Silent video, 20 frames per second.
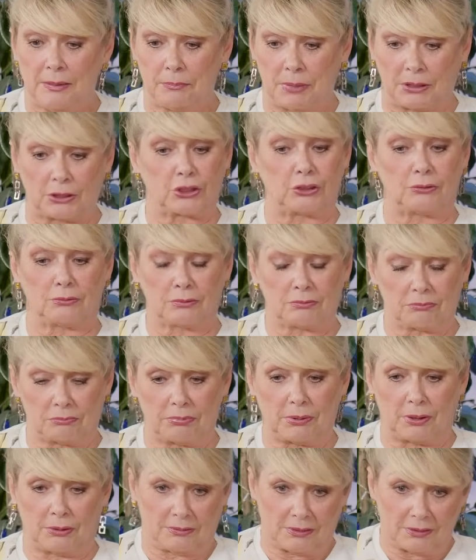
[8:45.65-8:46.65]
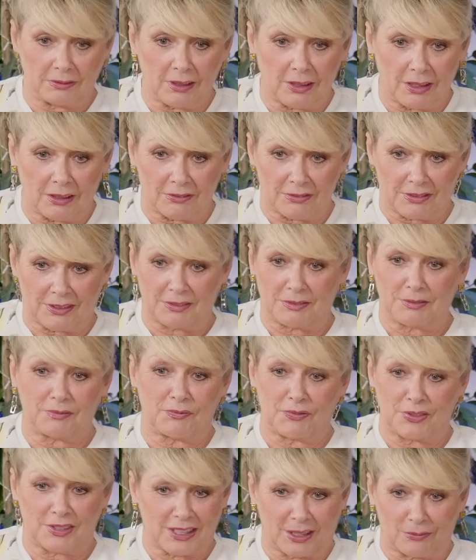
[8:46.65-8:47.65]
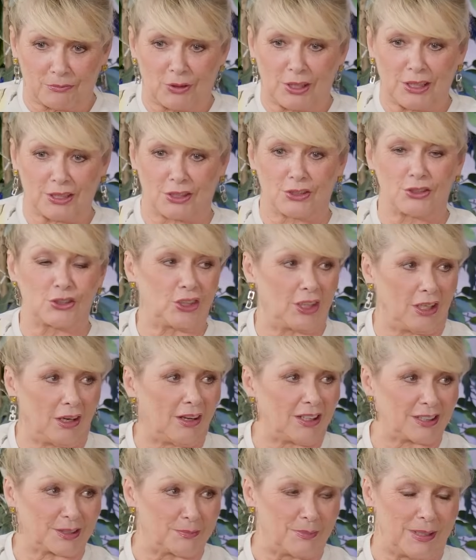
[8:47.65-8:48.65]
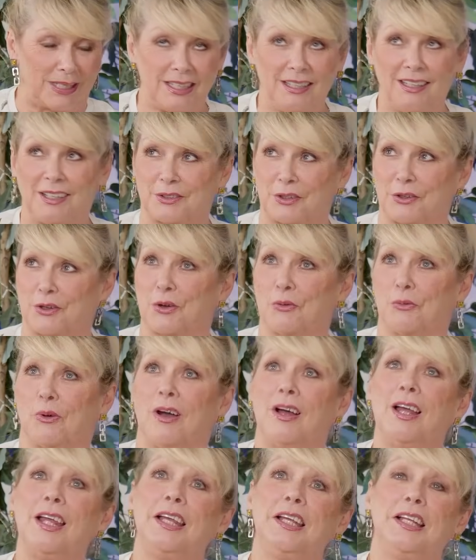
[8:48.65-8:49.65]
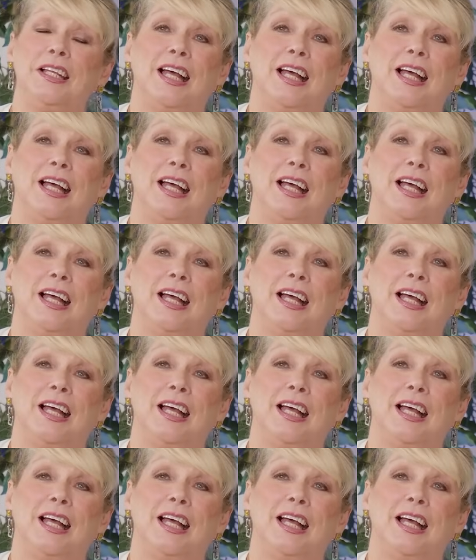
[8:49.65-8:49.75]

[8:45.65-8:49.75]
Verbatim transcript: but but for some reason she liked me. I don't know why.